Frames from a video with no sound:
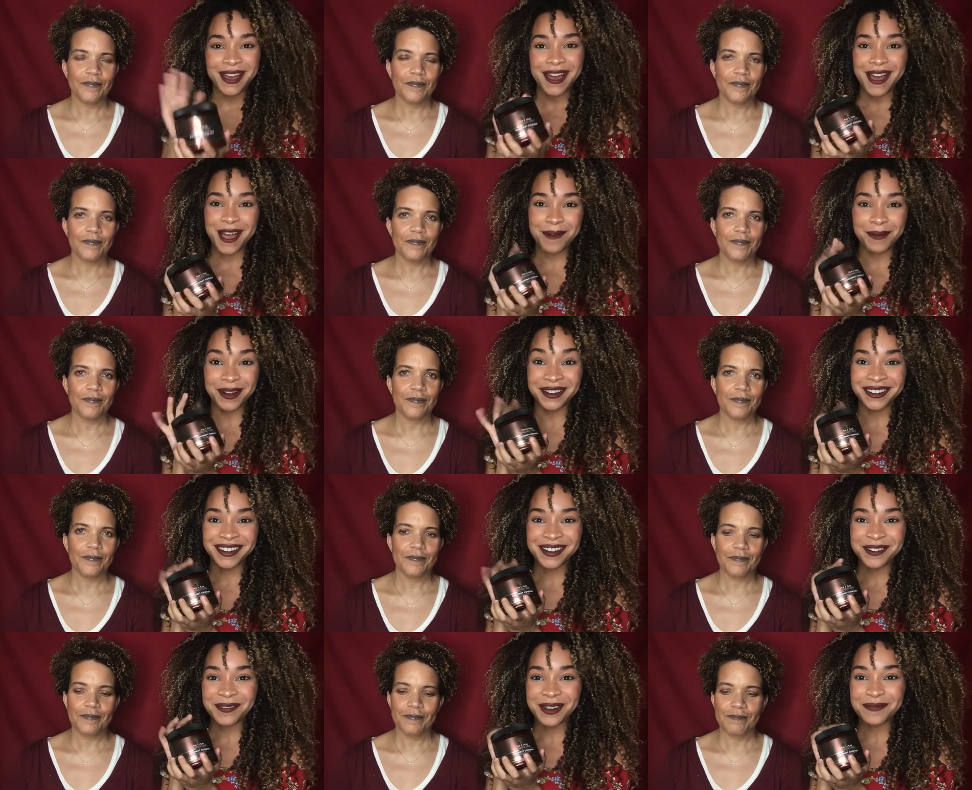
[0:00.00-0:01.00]
Speaker 1: I want
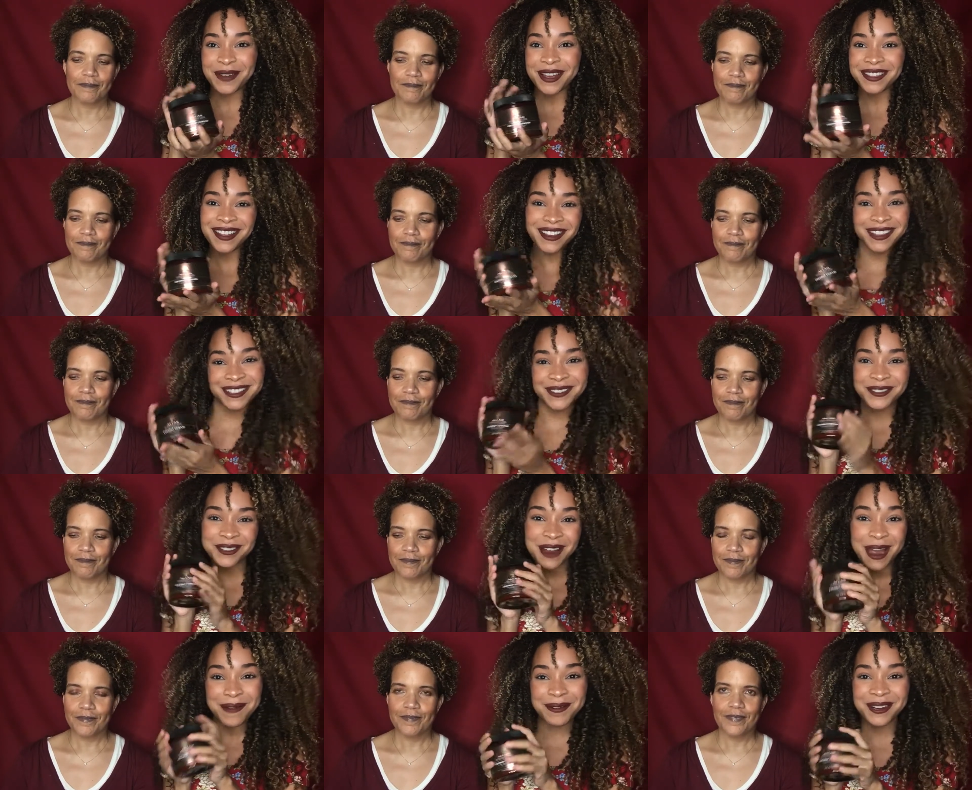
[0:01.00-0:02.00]
one of my lucky
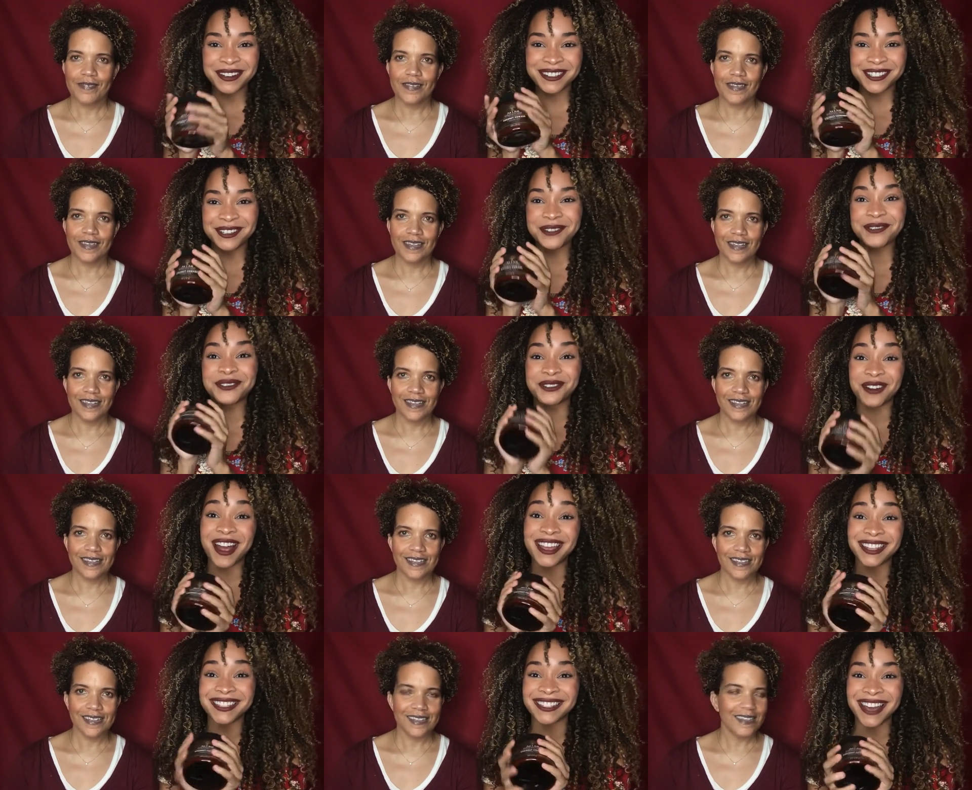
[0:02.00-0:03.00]
subscribers to try
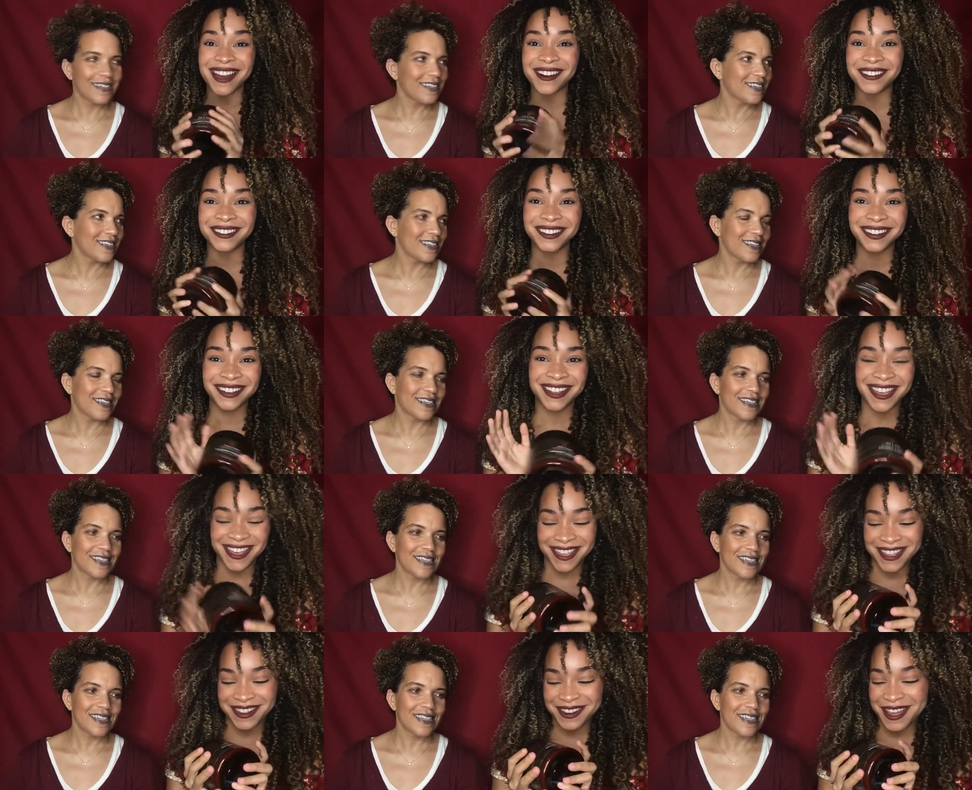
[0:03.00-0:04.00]
this out.
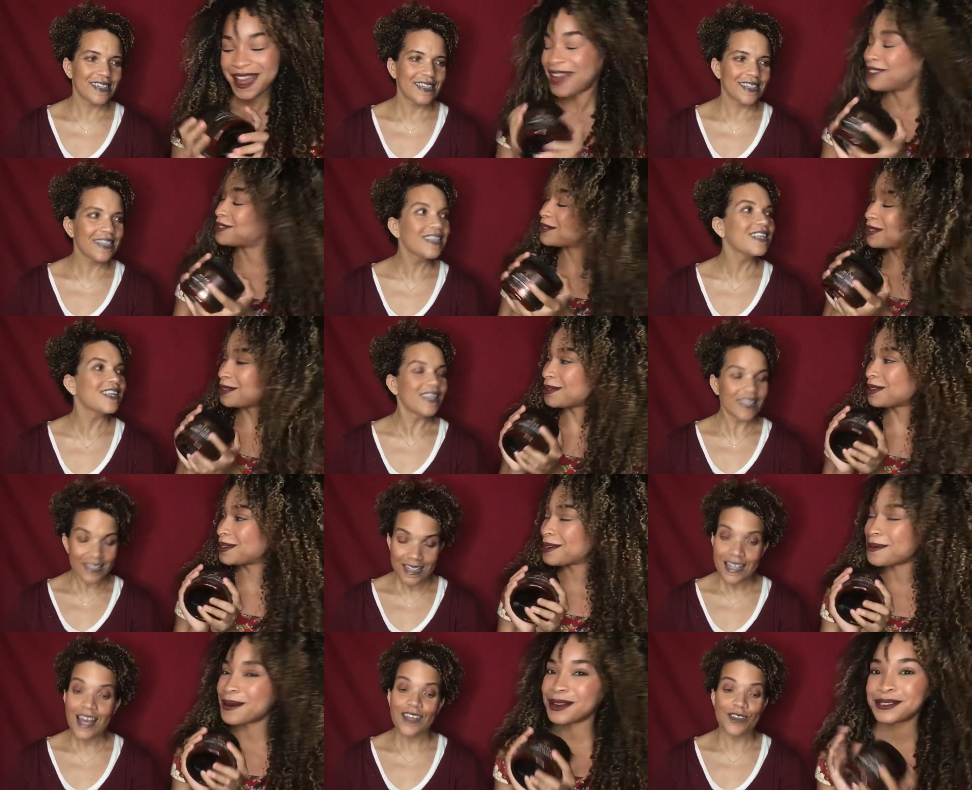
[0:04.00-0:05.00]
And I chose the coconut
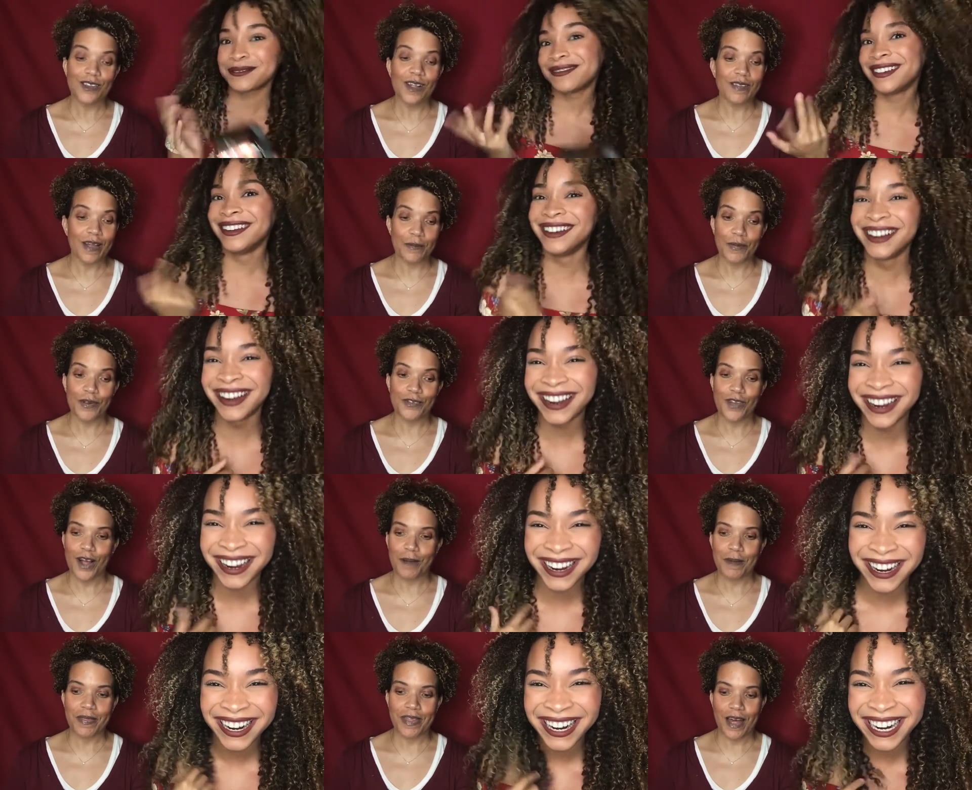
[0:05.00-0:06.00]
co-wash. Yeah, you love that.
Speaker 2: We talk
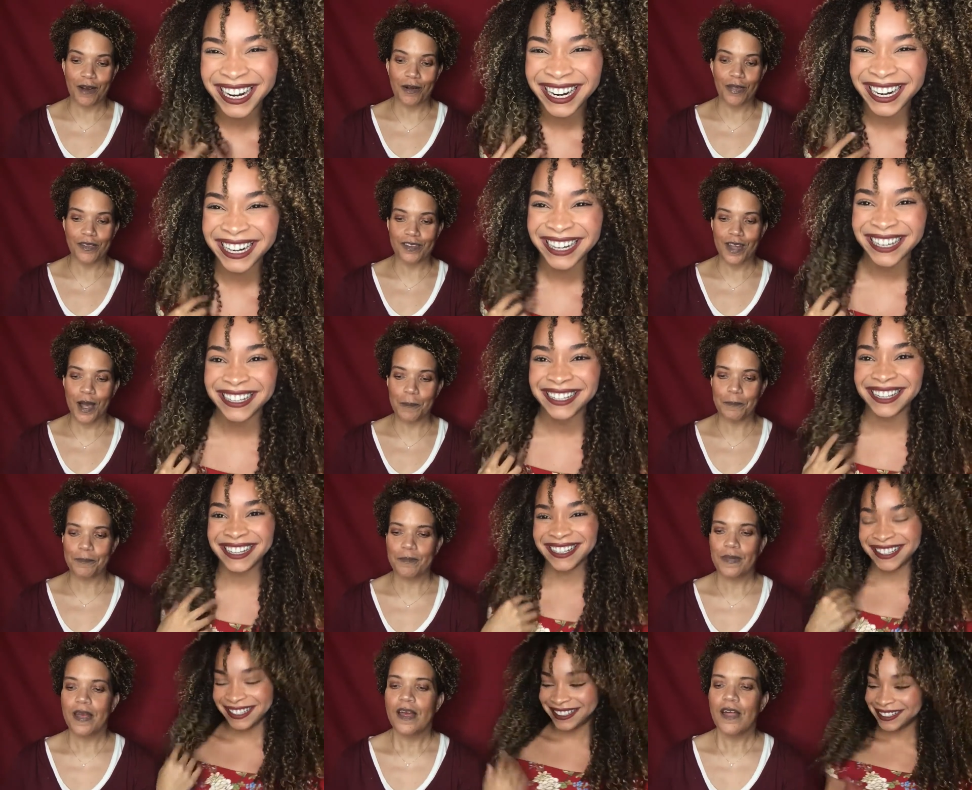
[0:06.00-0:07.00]
about that all the time.
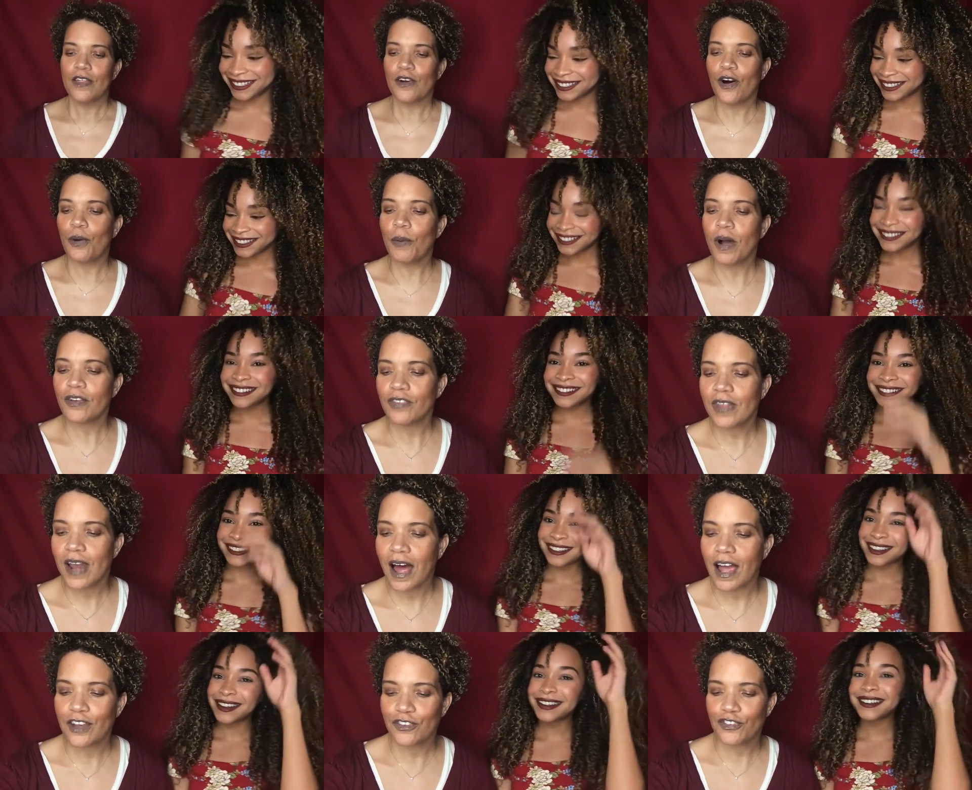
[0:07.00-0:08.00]
The co-wash that
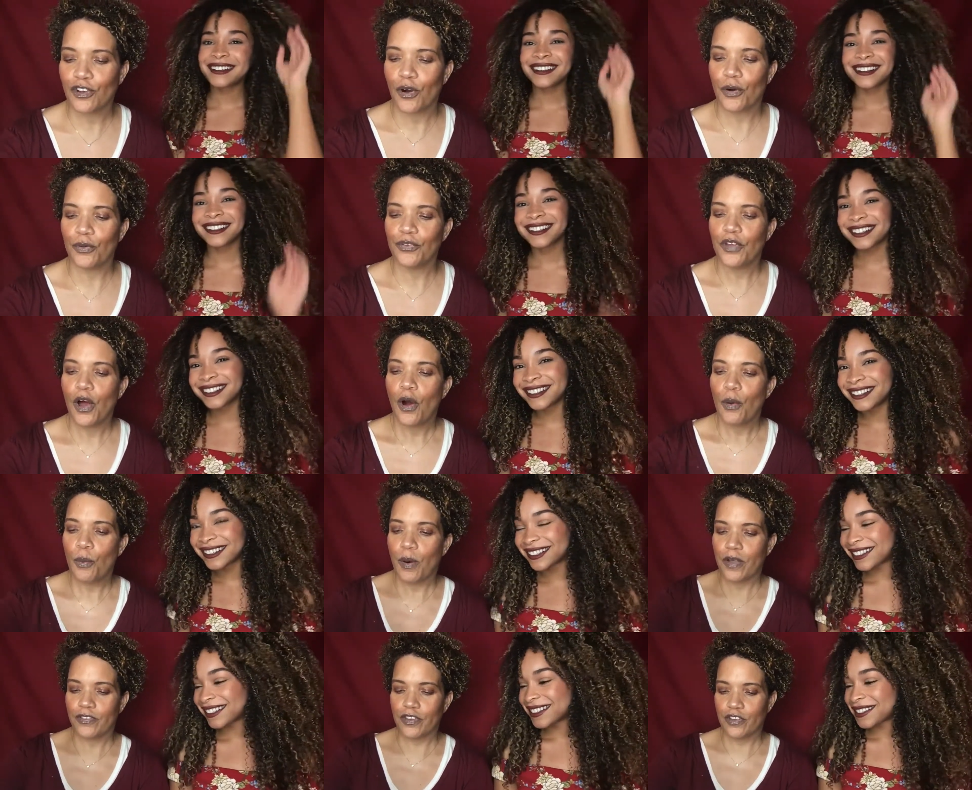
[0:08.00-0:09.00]
I chose
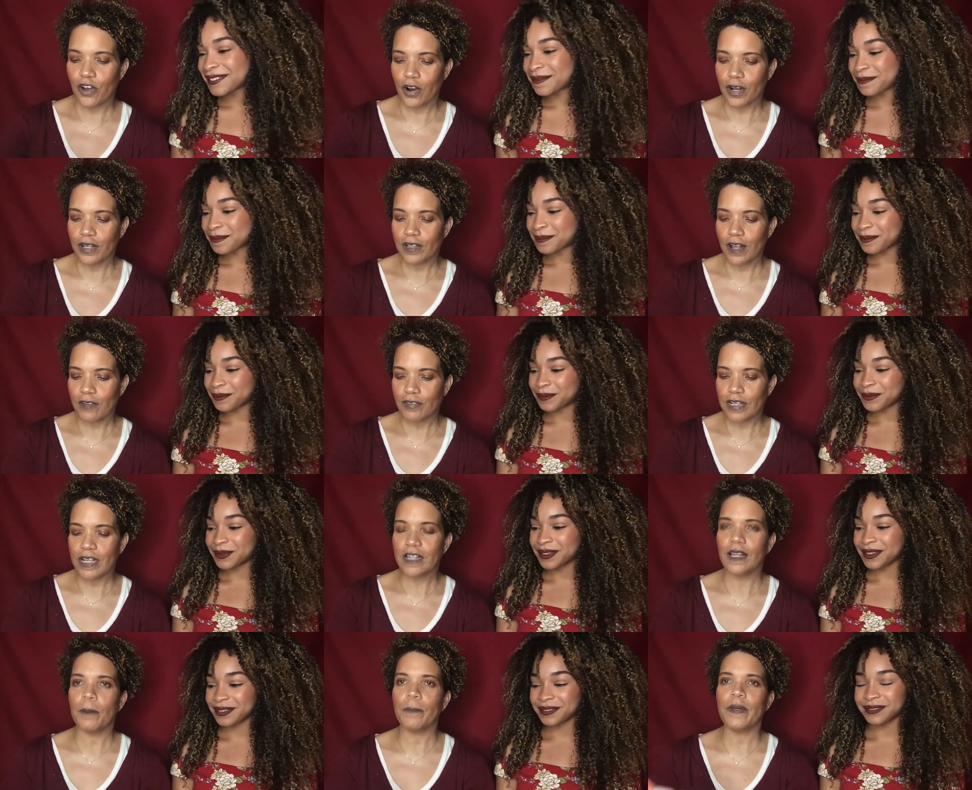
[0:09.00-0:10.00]
was the Dark and Lovely
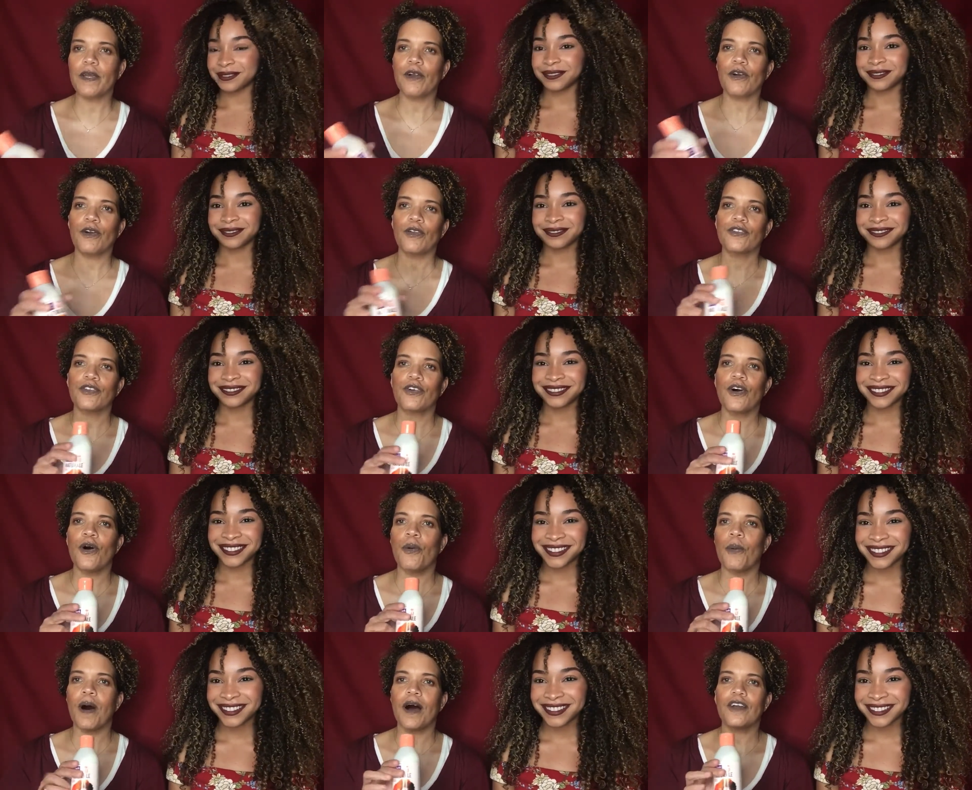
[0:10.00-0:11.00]
Clumping Curls
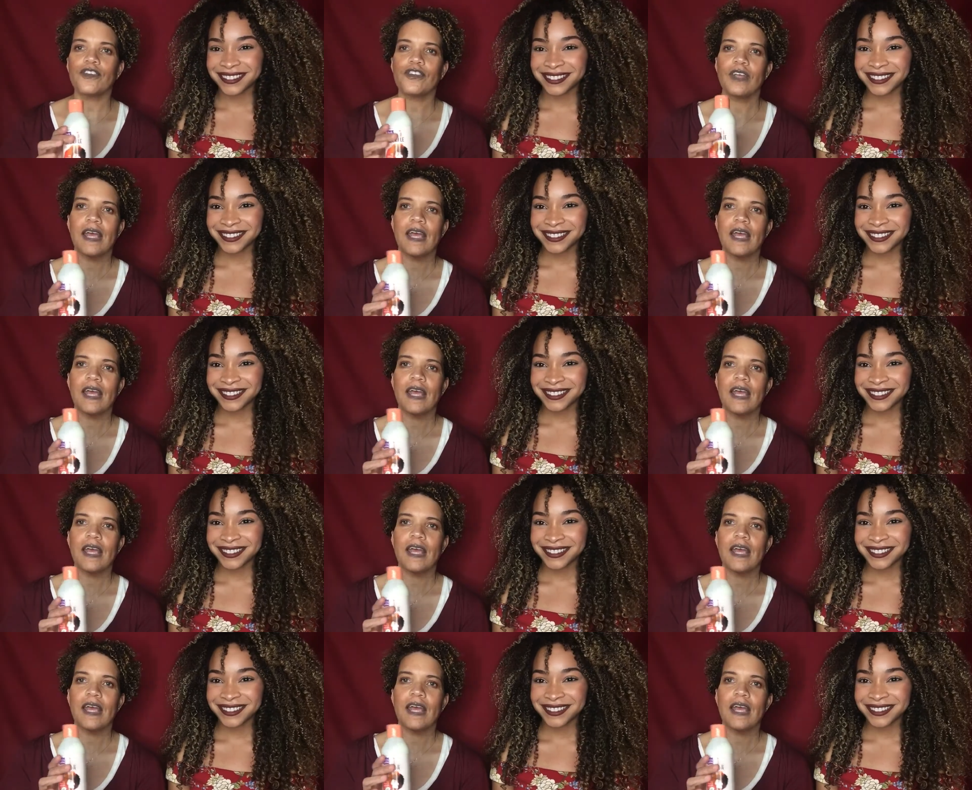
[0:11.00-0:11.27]
co-wash